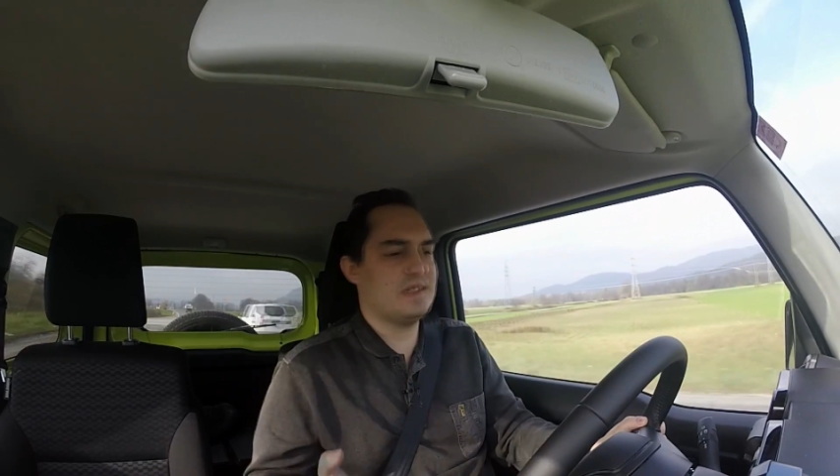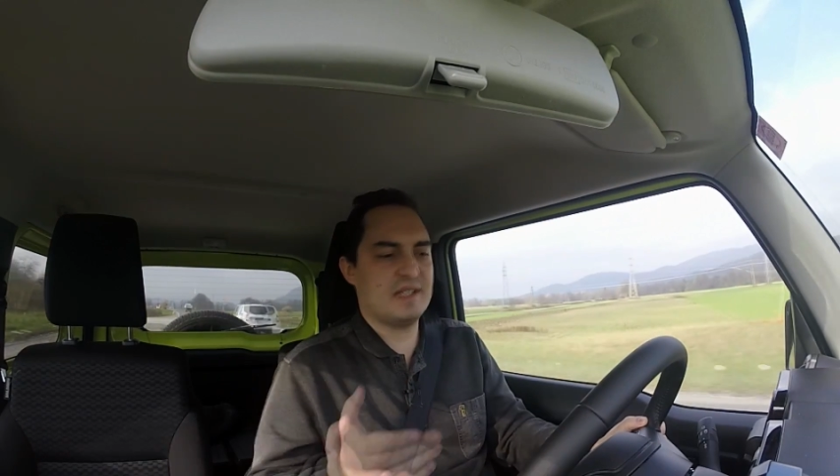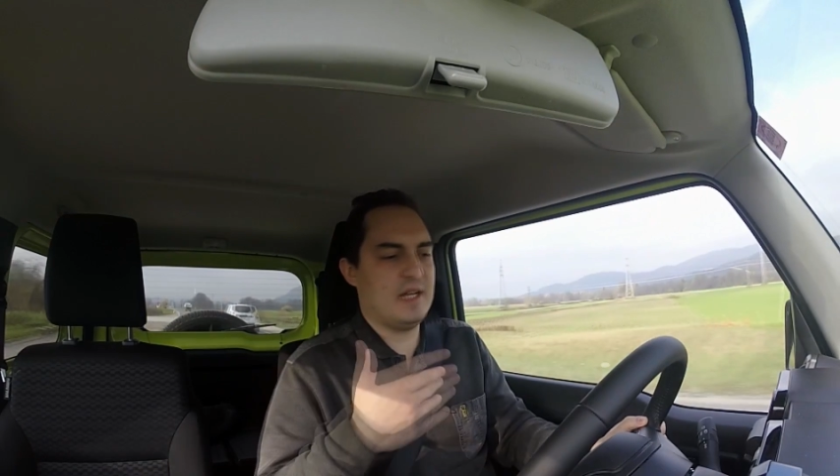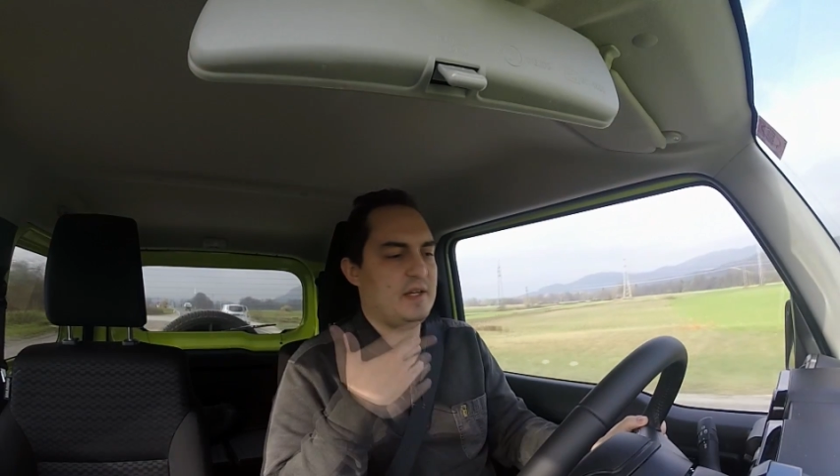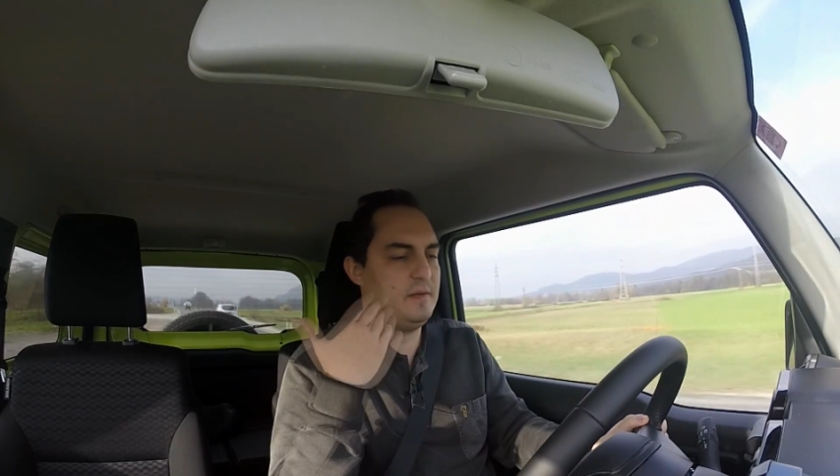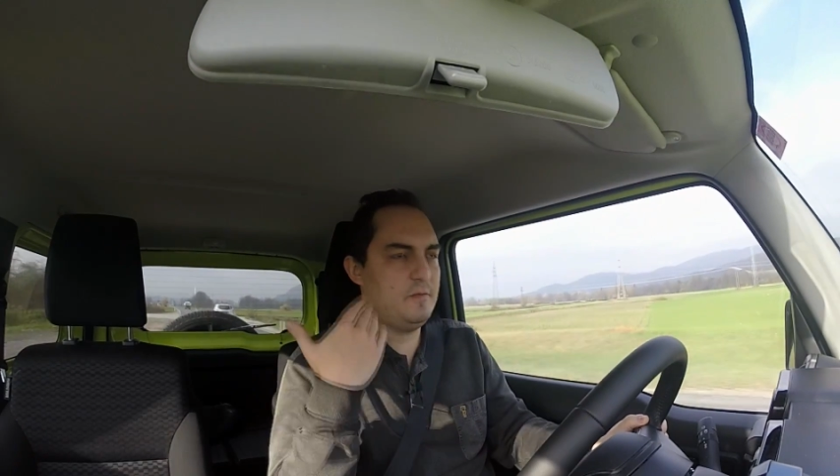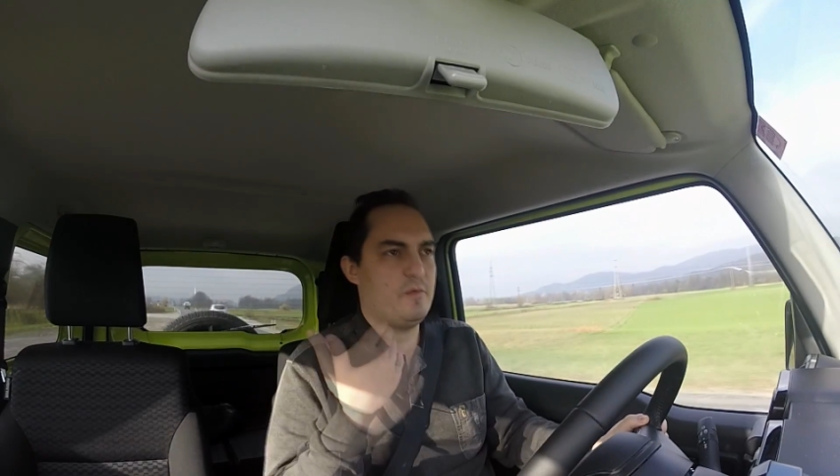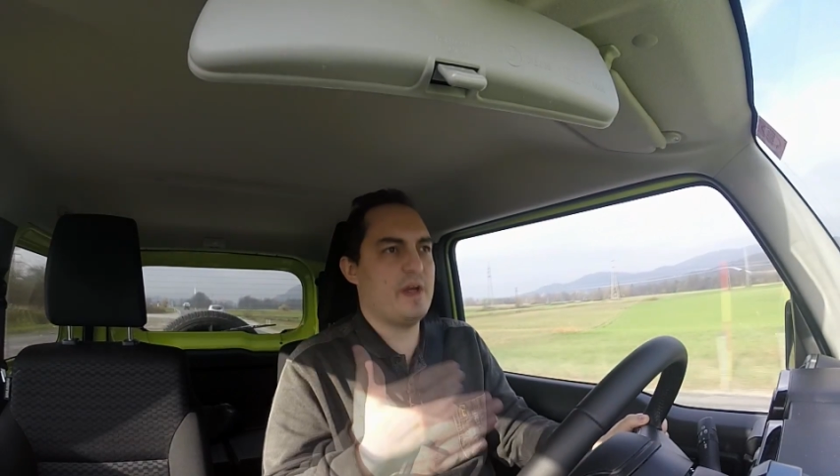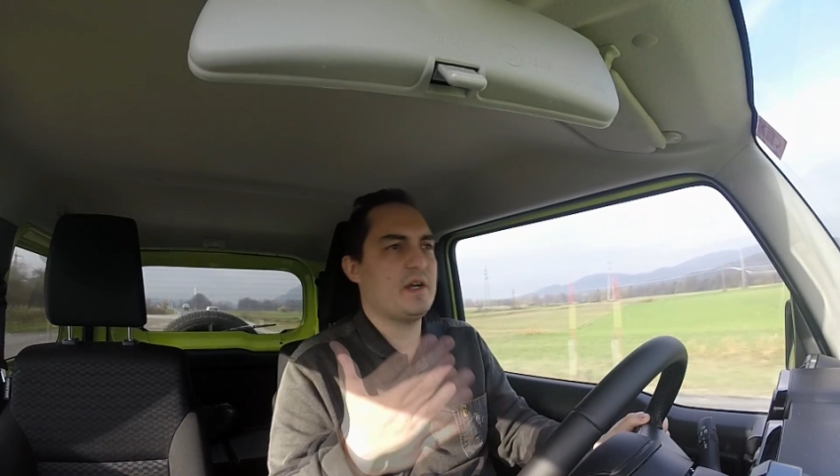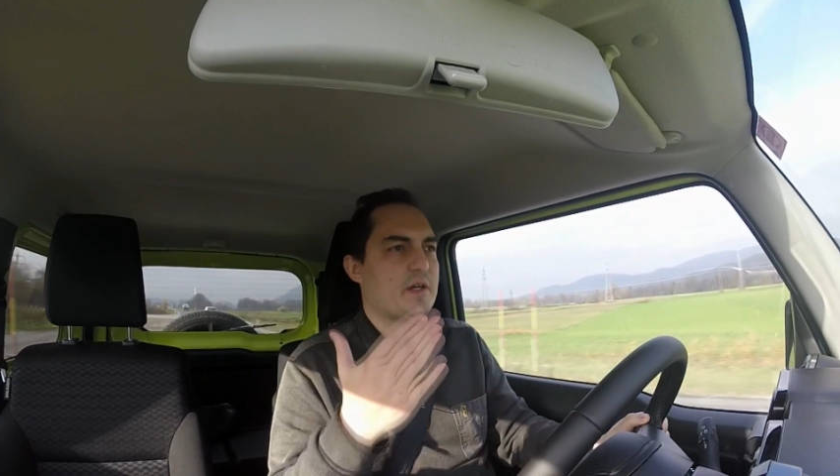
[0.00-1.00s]
It's got
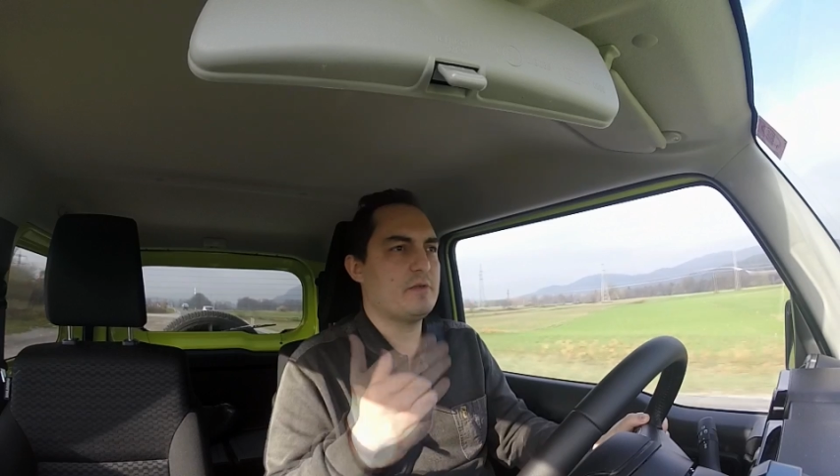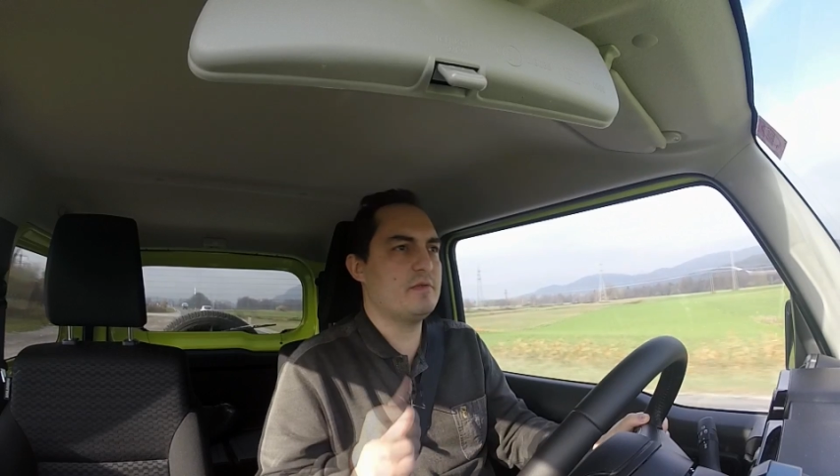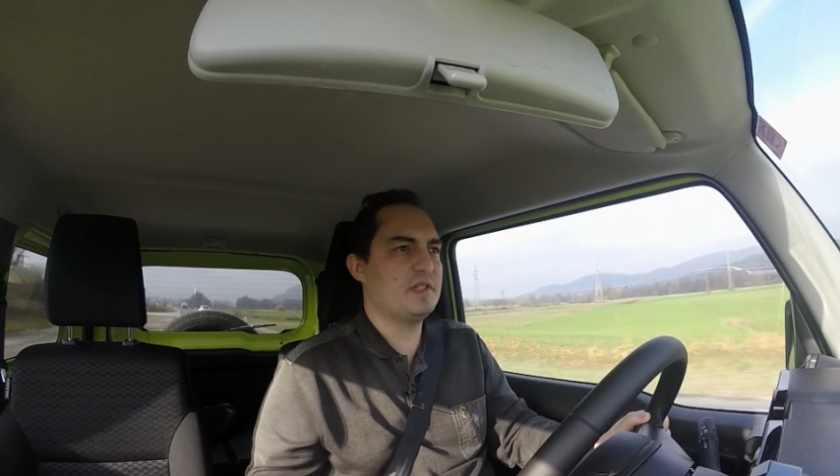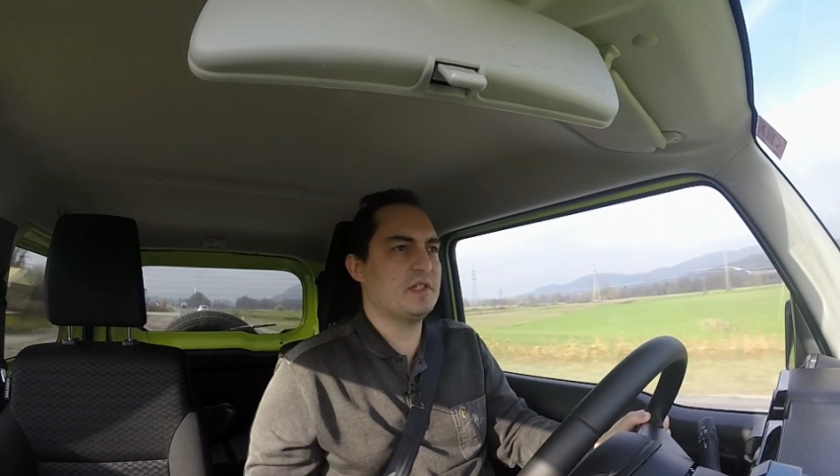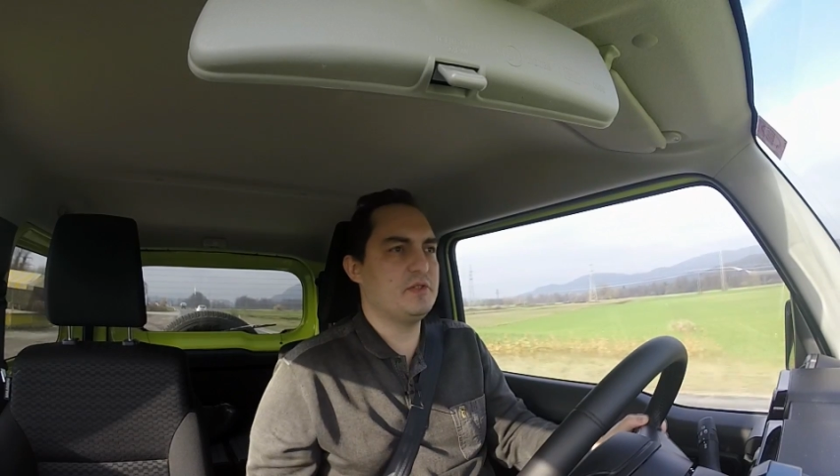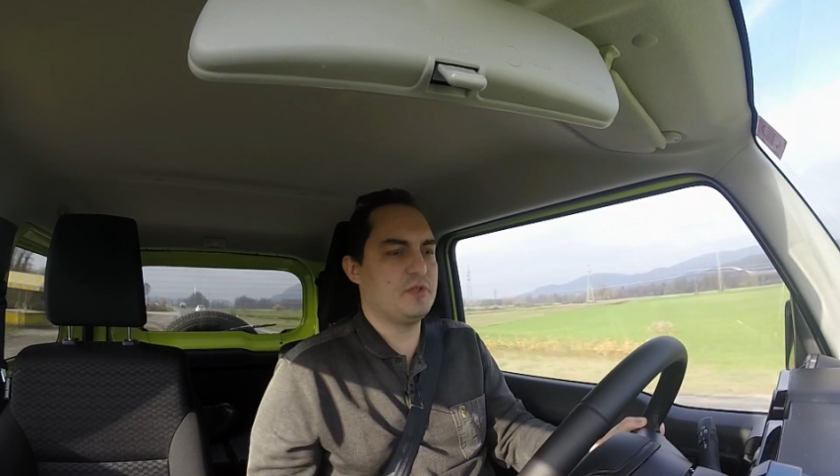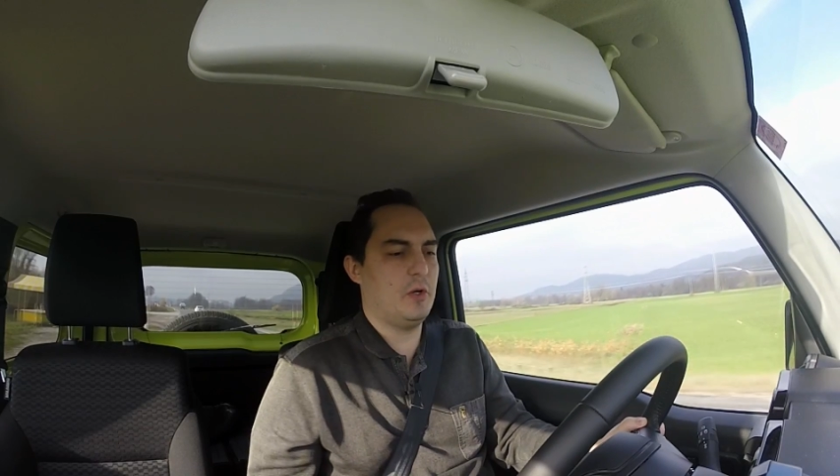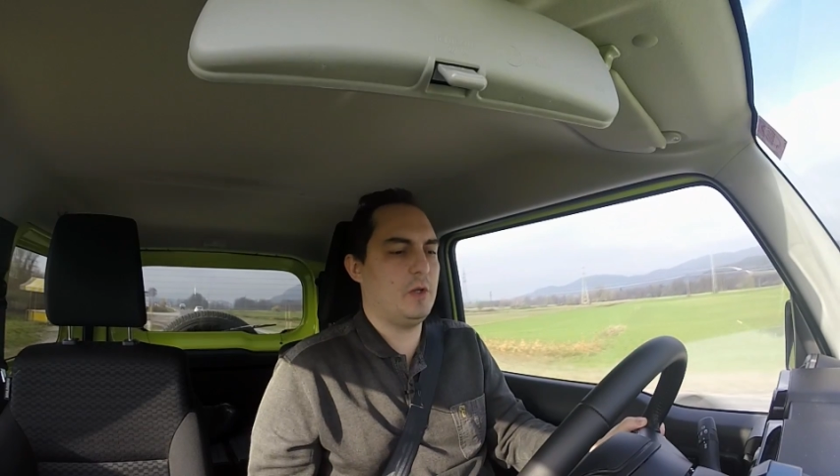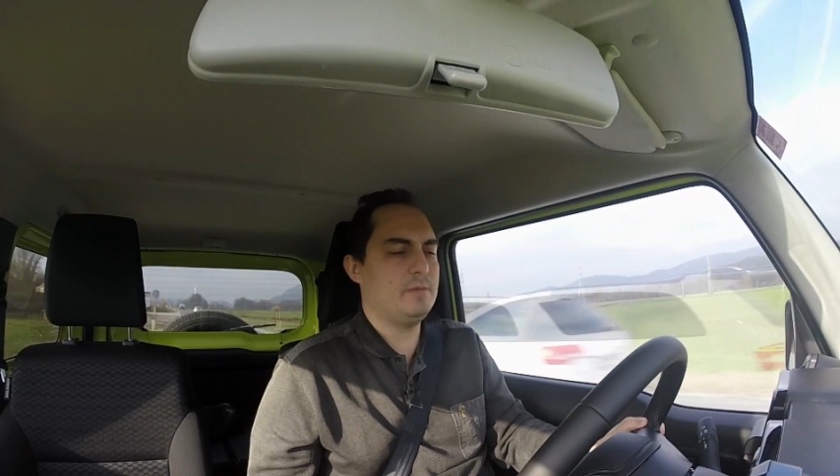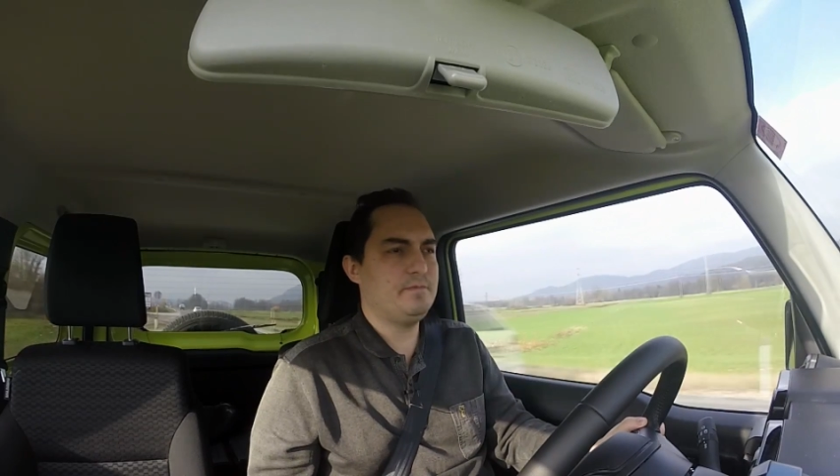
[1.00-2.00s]
radar cruise
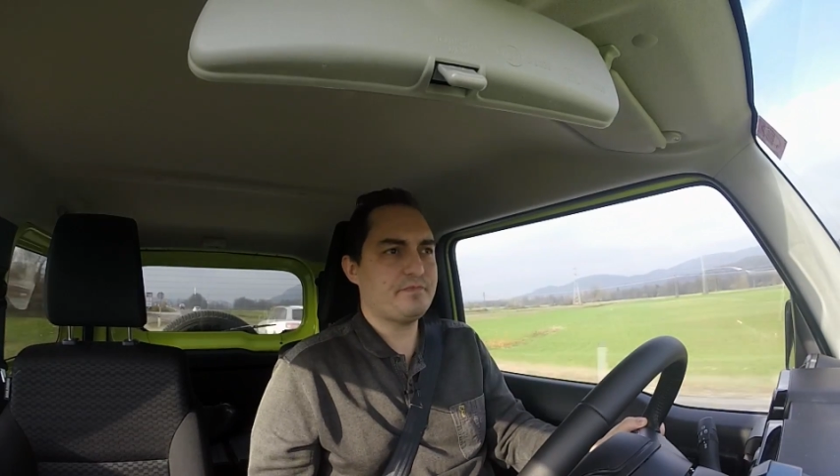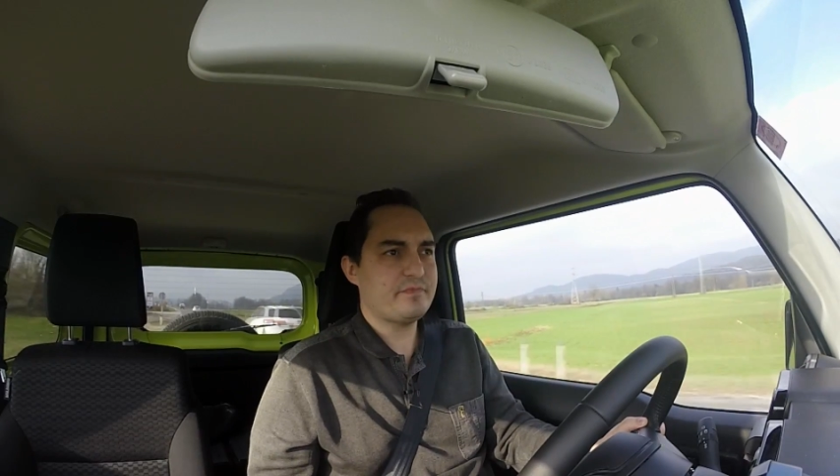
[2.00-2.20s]
control,